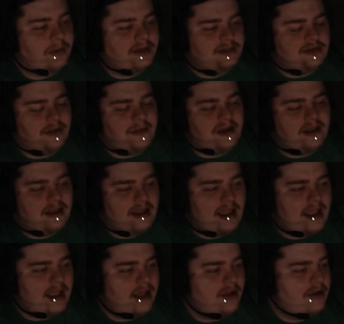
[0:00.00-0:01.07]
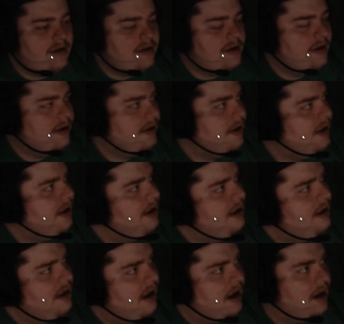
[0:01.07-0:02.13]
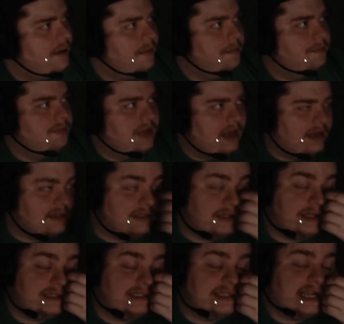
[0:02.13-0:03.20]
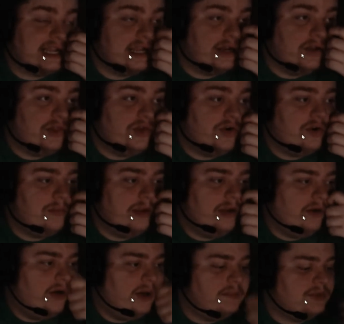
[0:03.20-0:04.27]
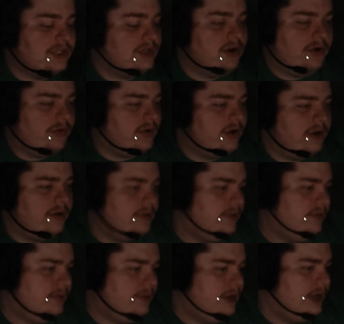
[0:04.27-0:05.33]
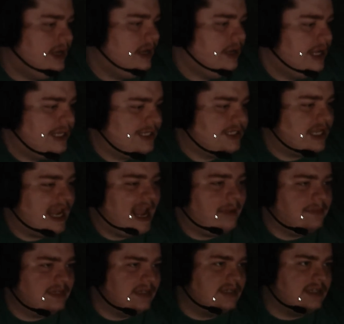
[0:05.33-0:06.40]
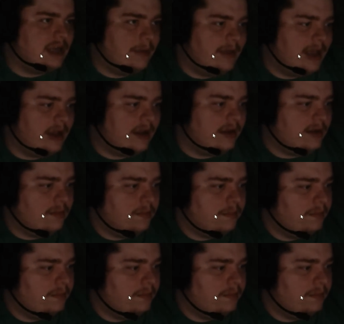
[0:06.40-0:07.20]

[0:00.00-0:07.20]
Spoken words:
hurt my stomach, and getting to the second and third meal, I'm just hungry. Just like empty stomach